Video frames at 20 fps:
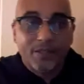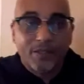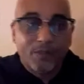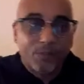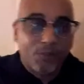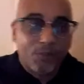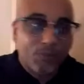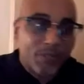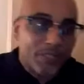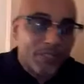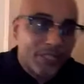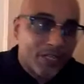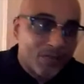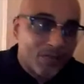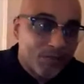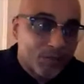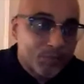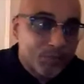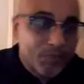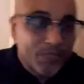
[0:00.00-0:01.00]
But when none of
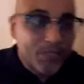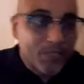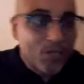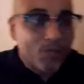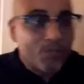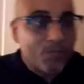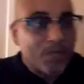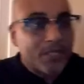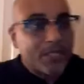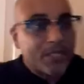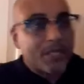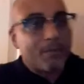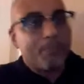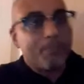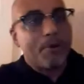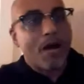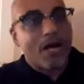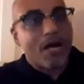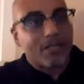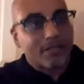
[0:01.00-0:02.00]
us putting no money in the
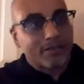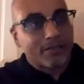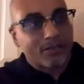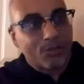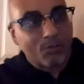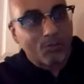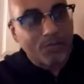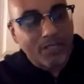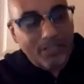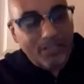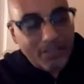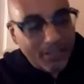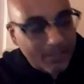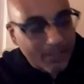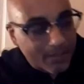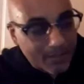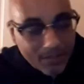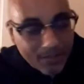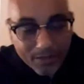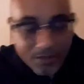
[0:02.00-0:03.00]
pot so we can
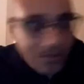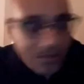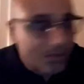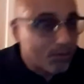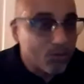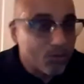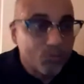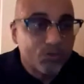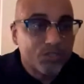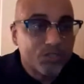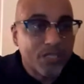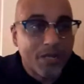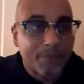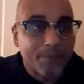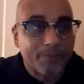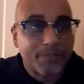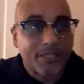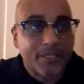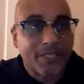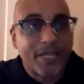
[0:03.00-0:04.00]
do
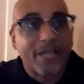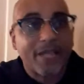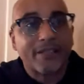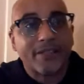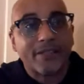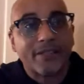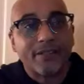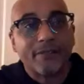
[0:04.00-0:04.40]
something together.